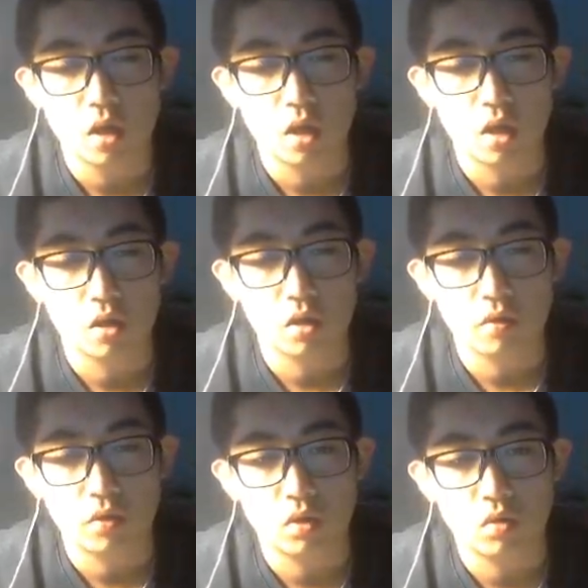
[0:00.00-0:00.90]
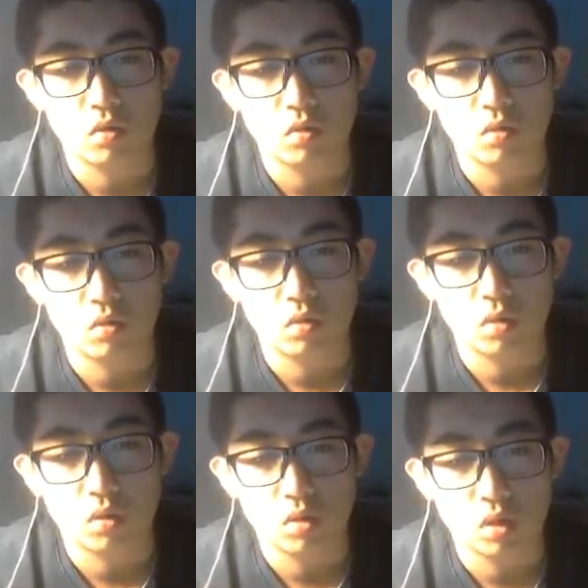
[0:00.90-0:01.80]
If you
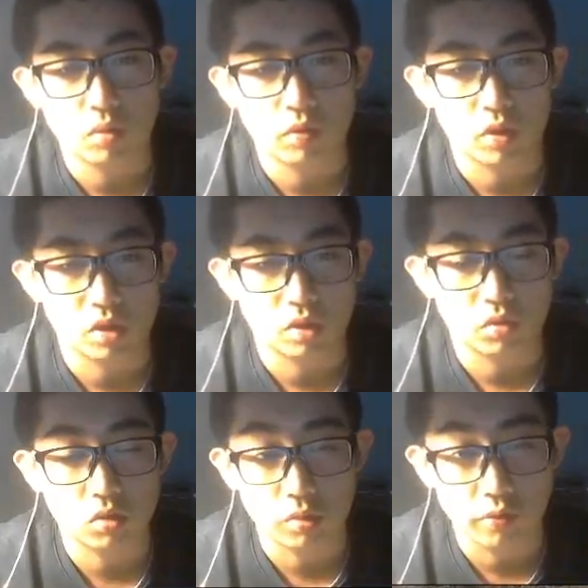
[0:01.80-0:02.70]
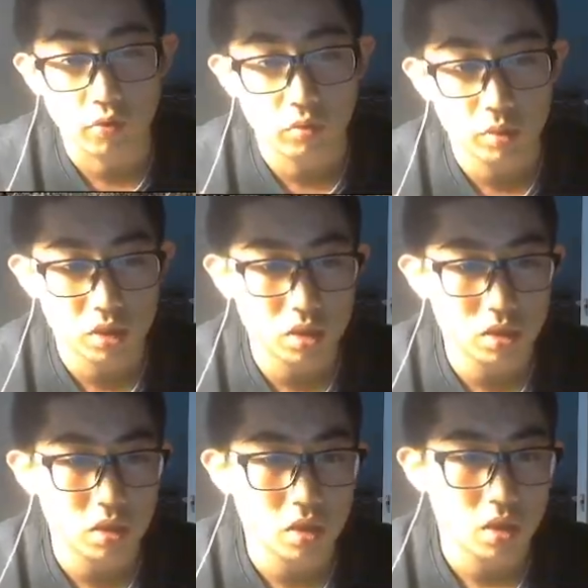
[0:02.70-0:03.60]
knew some of the historical
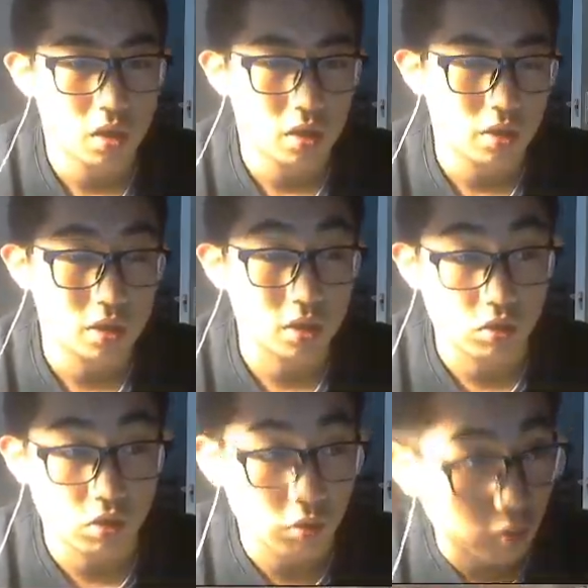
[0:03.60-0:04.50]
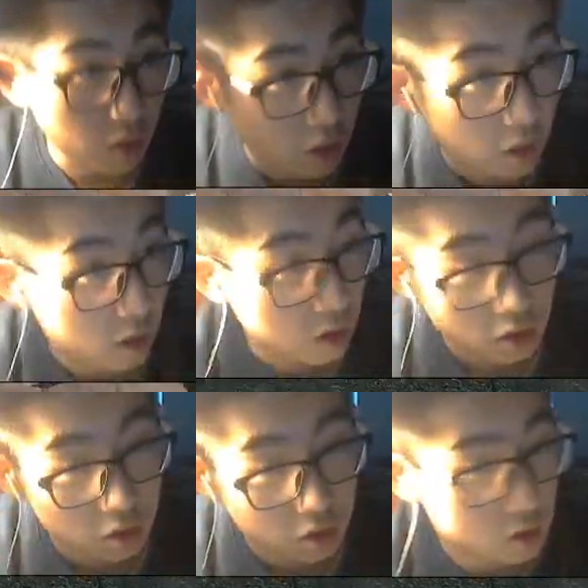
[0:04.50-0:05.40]
performances, the Centurion were
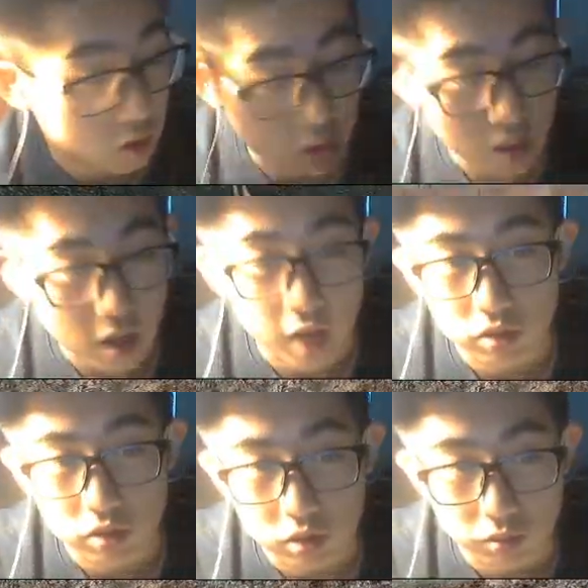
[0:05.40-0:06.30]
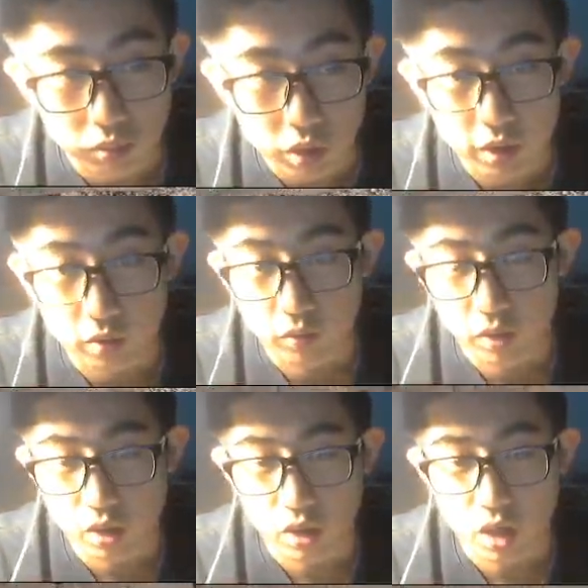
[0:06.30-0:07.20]
just absolutely brilliant
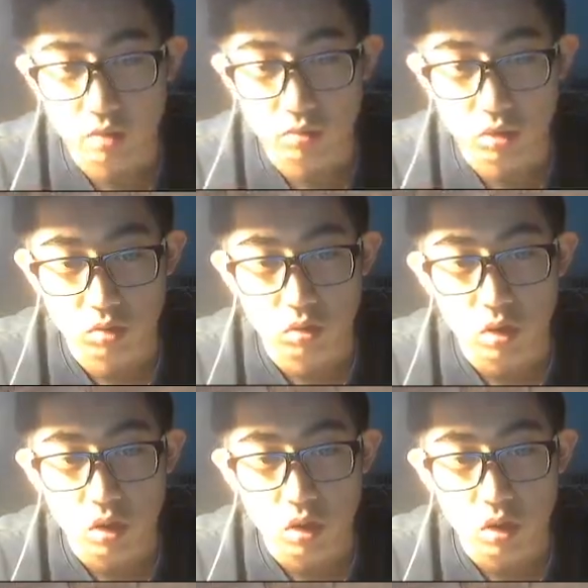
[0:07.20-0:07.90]
when it came to